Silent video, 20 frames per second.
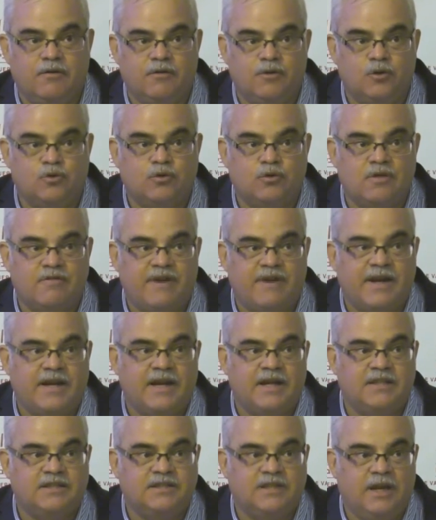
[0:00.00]
Due to the
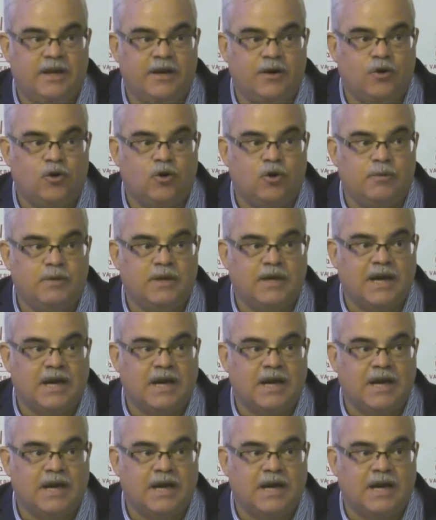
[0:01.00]
financial and economic